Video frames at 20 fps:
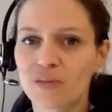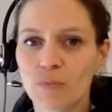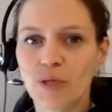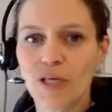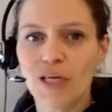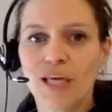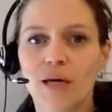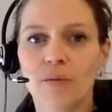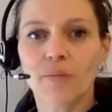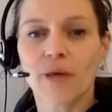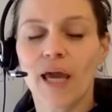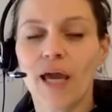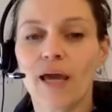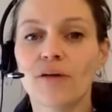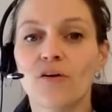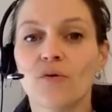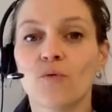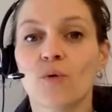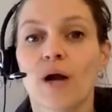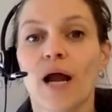PChem
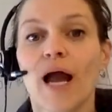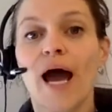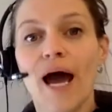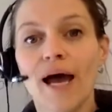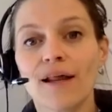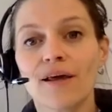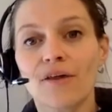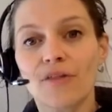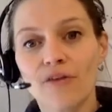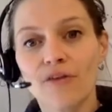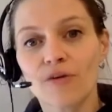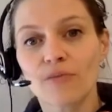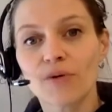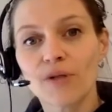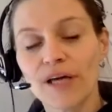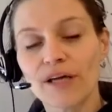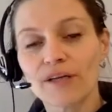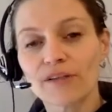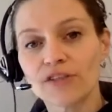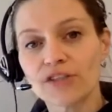candle, we're adding thermal
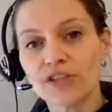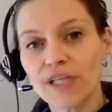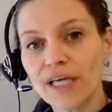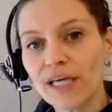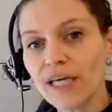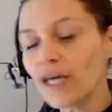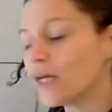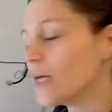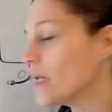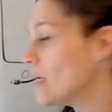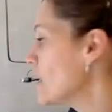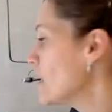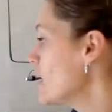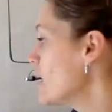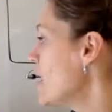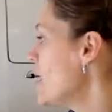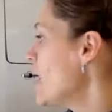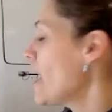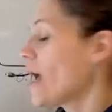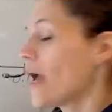energy in,
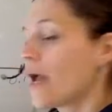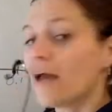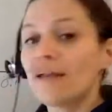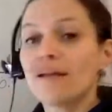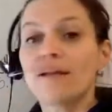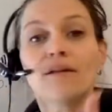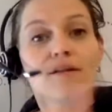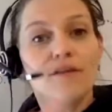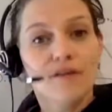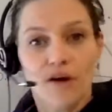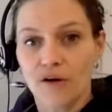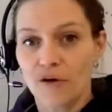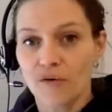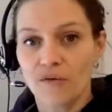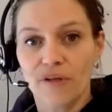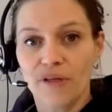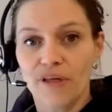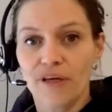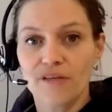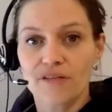and not
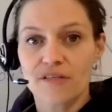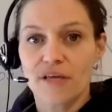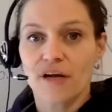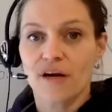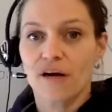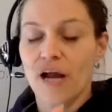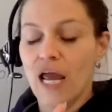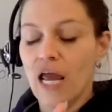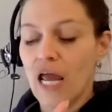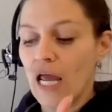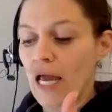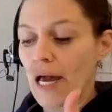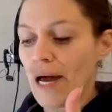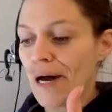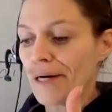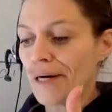only is there a